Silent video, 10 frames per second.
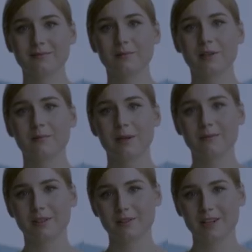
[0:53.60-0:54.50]
When the
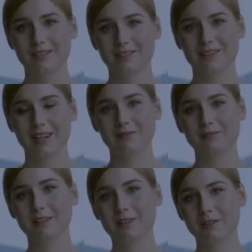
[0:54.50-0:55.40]
baby cries, I
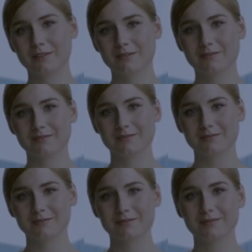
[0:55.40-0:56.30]
feed her.
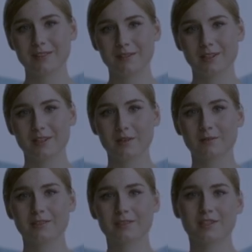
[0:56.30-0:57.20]
If I
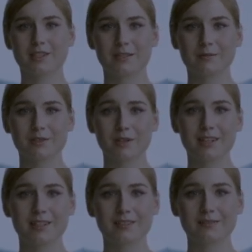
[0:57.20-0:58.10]
don't, she keeps crying.